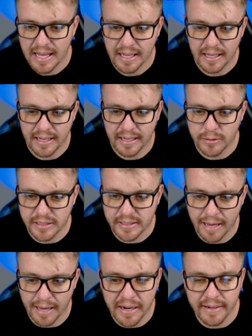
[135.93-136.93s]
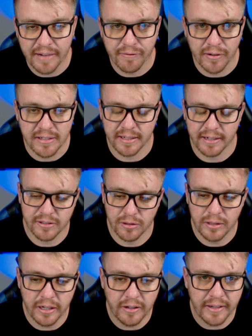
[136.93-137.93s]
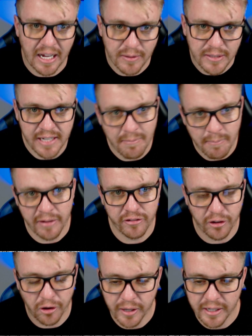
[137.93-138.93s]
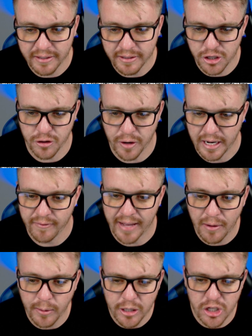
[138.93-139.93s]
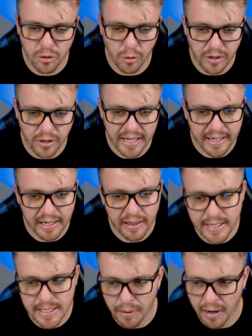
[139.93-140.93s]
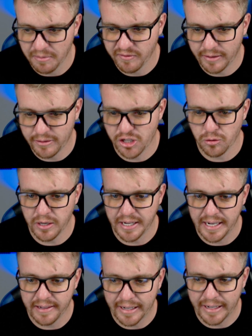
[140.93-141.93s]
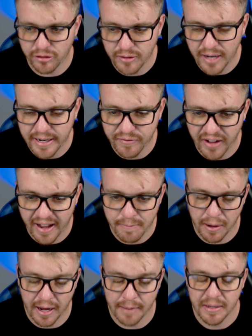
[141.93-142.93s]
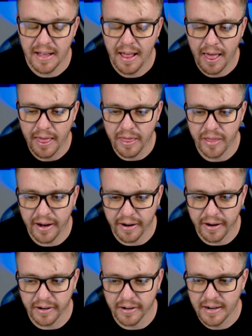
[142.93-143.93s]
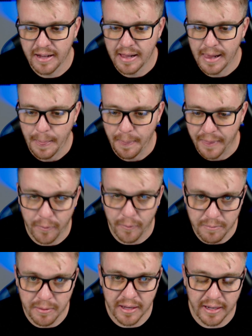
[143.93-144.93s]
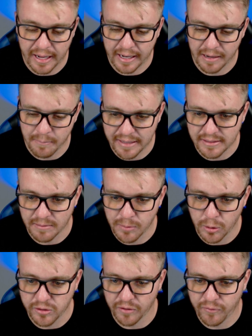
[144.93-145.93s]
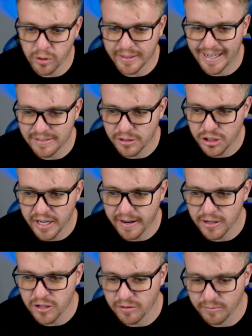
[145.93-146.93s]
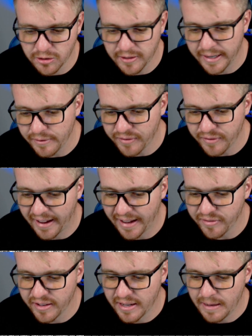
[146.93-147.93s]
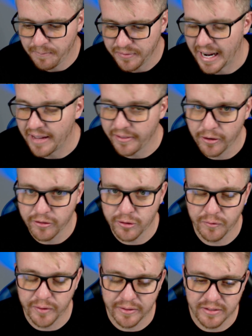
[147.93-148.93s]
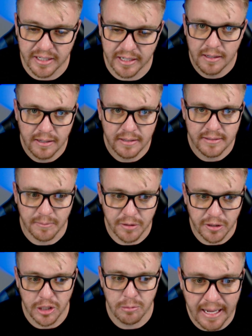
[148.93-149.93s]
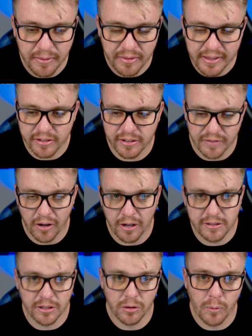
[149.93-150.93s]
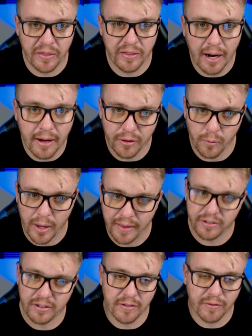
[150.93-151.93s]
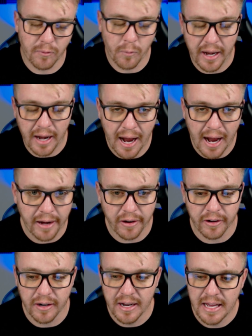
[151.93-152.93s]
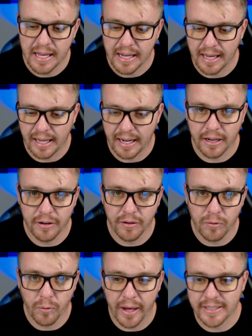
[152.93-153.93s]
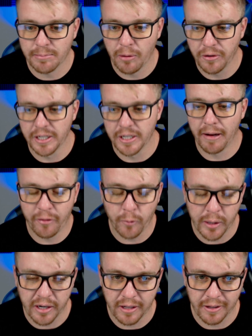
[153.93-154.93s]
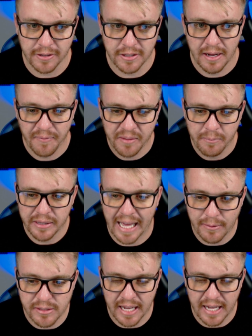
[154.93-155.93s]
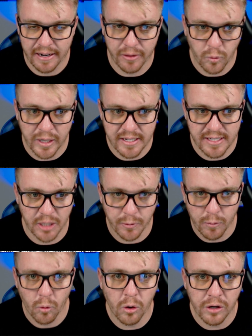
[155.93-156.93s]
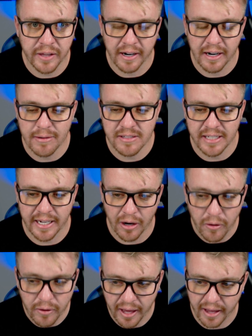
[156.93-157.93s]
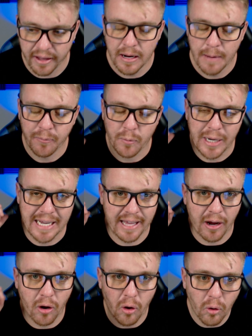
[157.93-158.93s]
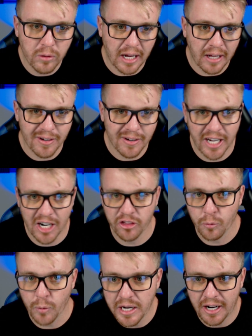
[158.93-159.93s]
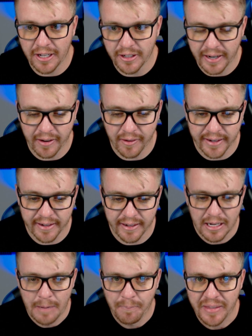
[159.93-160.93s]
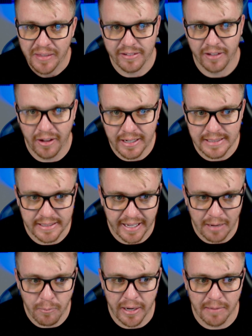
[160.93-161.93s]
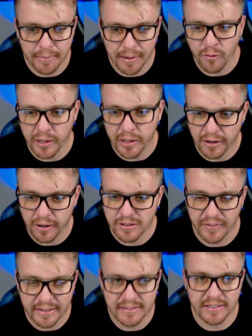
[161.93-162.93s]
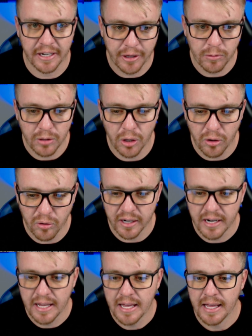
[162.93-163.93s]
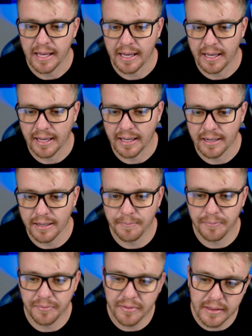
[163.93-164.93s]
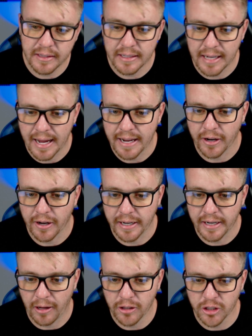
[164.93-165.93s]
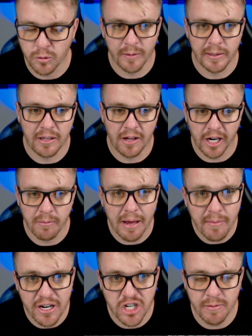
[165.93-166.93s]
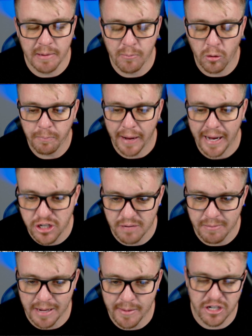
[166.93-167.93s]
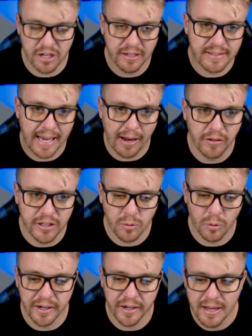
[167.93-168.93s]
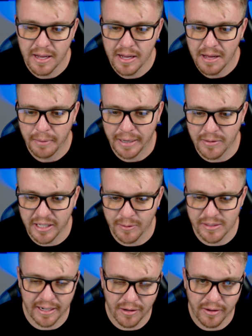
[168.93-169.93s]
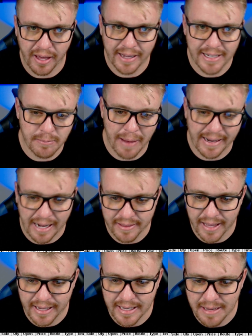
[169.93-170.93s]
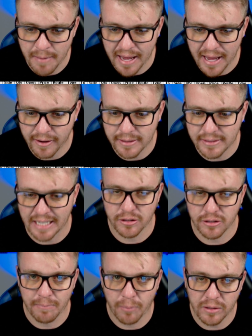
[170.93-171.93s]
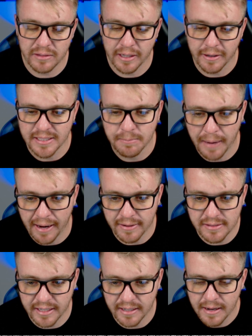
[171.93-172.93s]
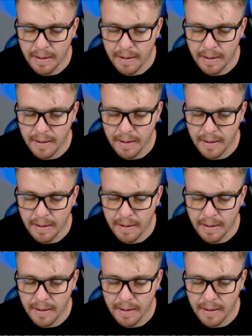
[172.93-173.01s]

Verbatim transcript: Uh, it was a ten minute difference there. So literally I was ten minutes early to this trade. If I would have shorted into this pop, if I would have shorted into that two ninety-five pop there, that would have been an amazing move. So four thousand shares from two ninety-five down there to two fifteen, some huge profit. This could have also went the other way. This could have went higher and it could have exploded above three dollars, but that was kind of the risk, the reward there. I was thinking, okay, we got that whole dollar there, three dollar area. As long as this can't break above three dollars, I think this is going to go lower. And Uh, you know, I could have held this one a little bit longer. Maybe I should have been more patient. Maybe I should have just held this one, but everything was like, okay, it's back down to that E M A there. It's got the support there. It's bouncing.